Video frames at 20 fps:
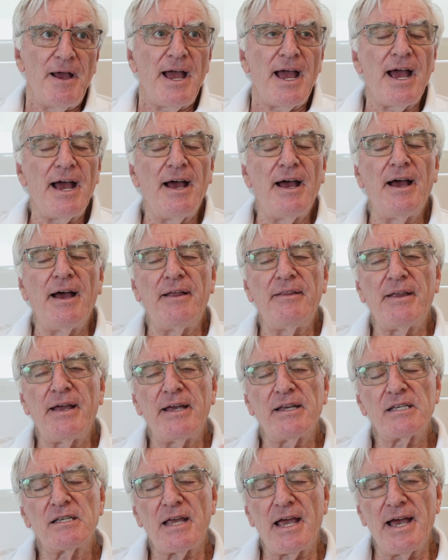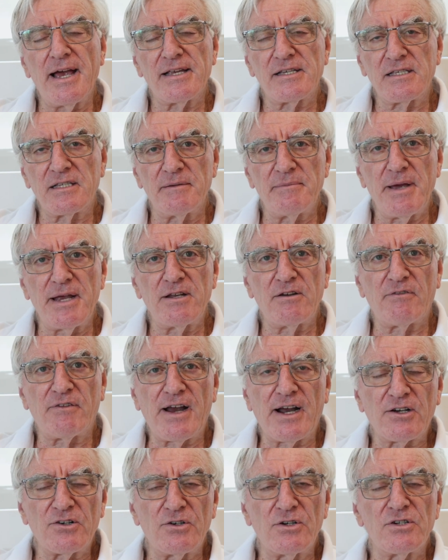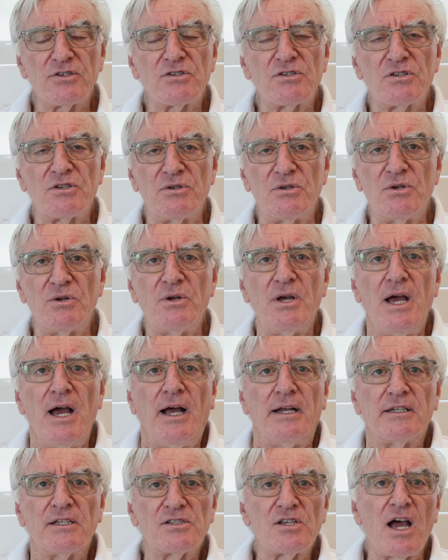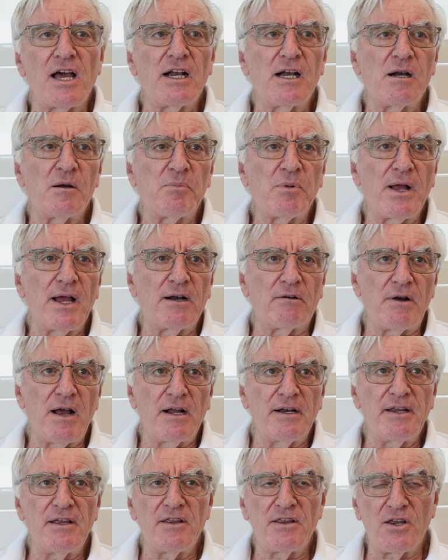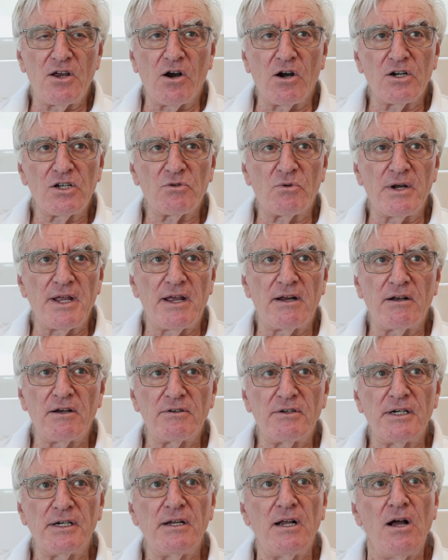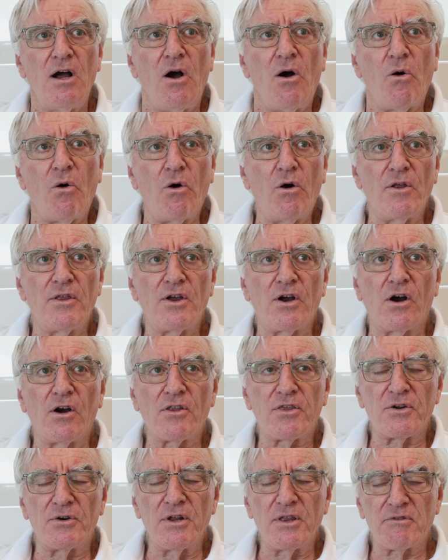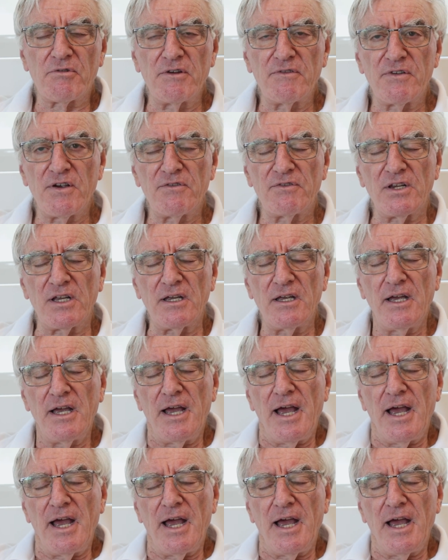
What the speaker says: And they asked the manufacturers to design an airplane around either the R-2800 or the R-3350.